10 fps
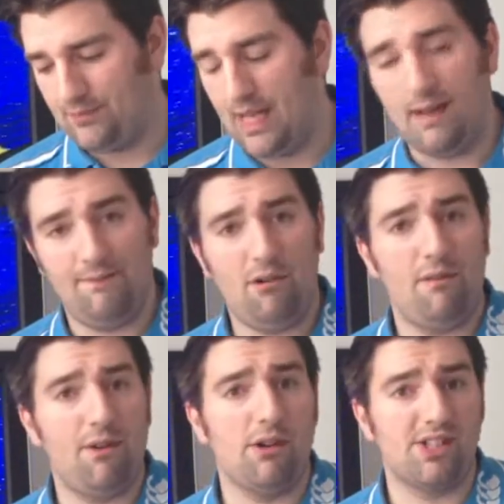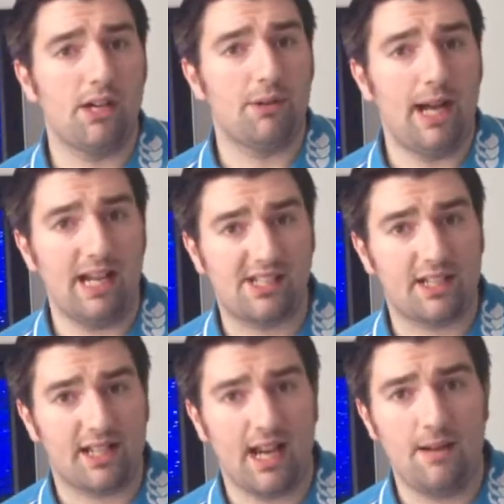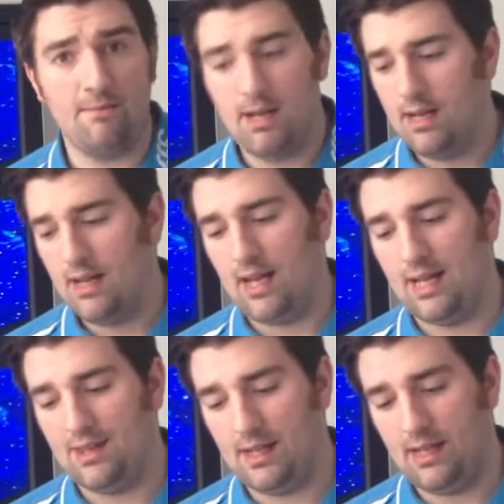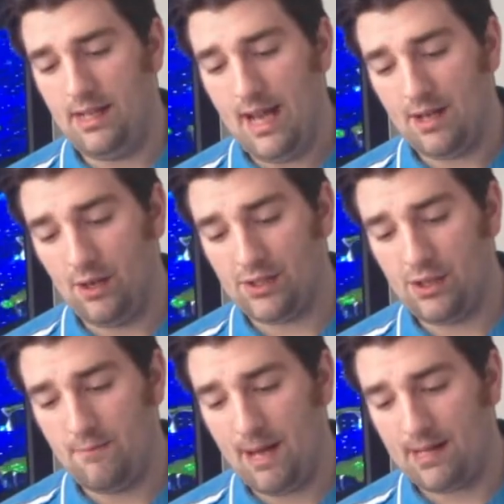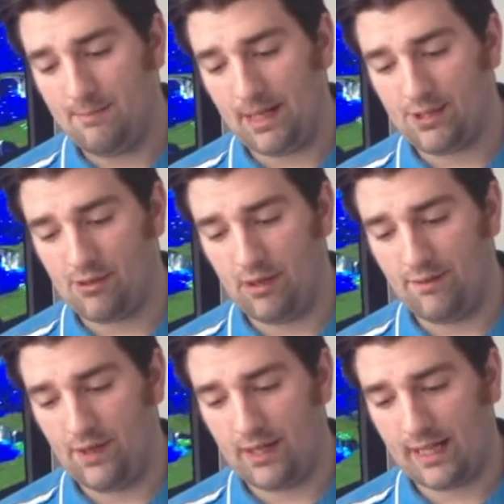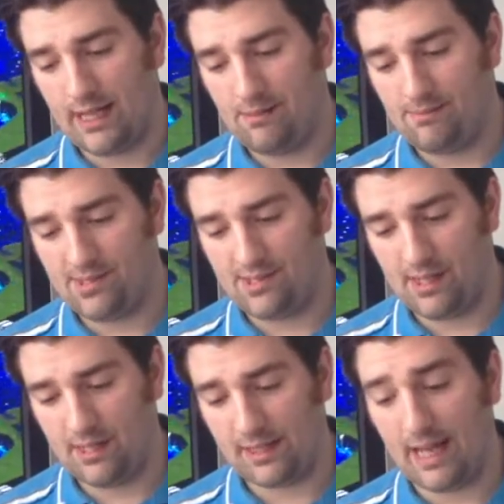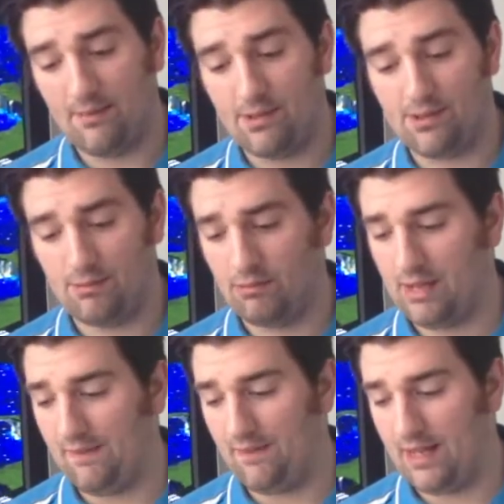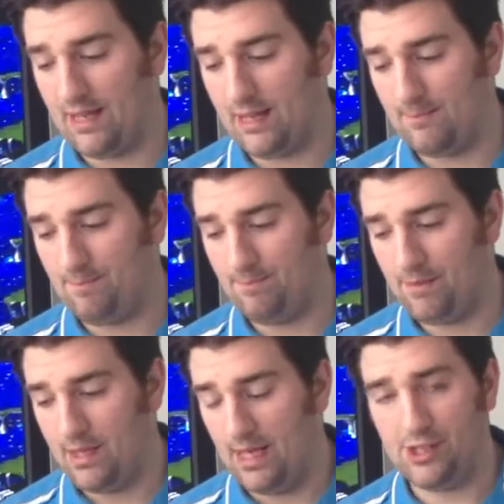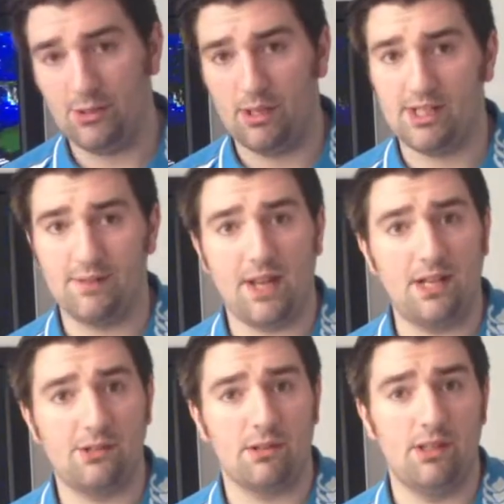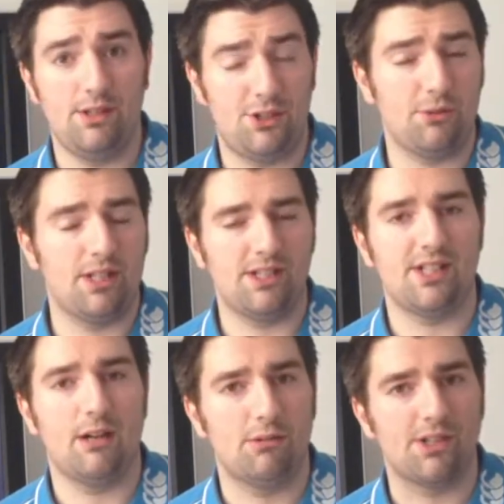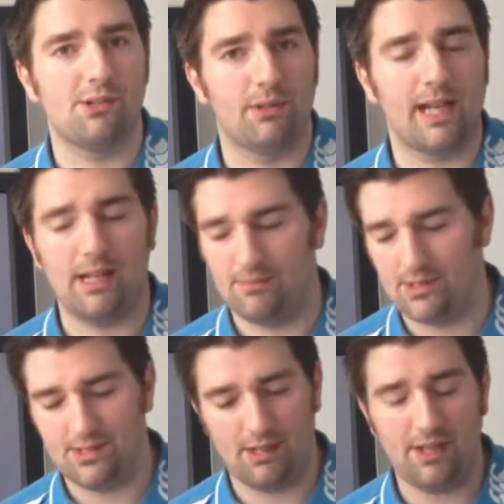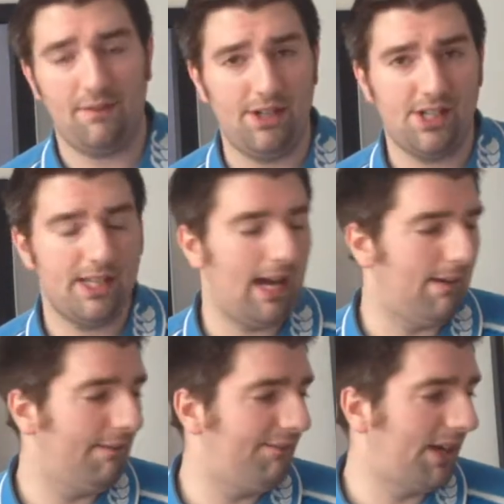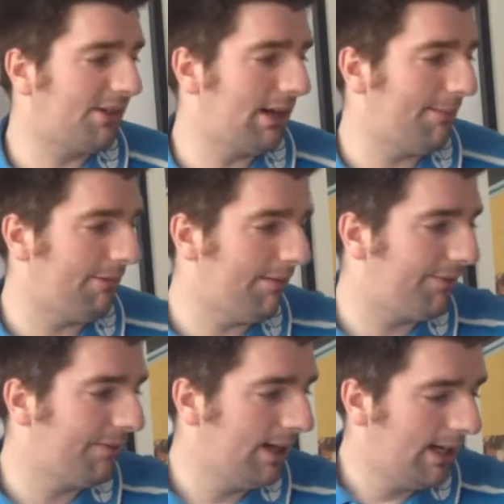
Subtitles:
yeah, very Zelda-esque game, and yeah, not too bad. Megadrive gamers will definitely enjoy this if they enjoy the Zelda sort of games, so definitely check that out, Fatal Labyrinth.